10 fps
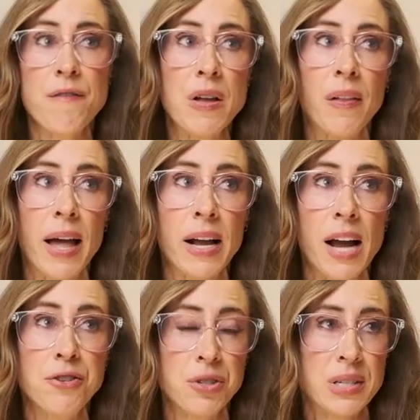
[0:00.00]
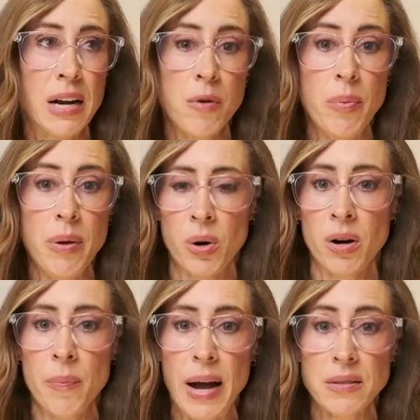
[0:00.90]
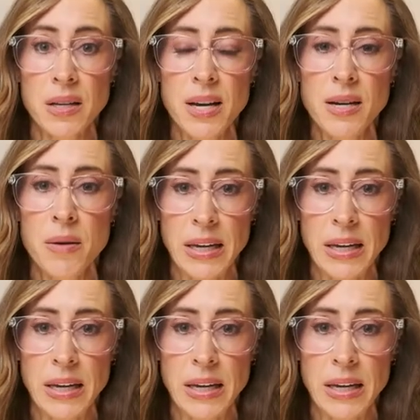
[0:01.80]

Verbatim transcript: I feel like I just have a bit more capacity to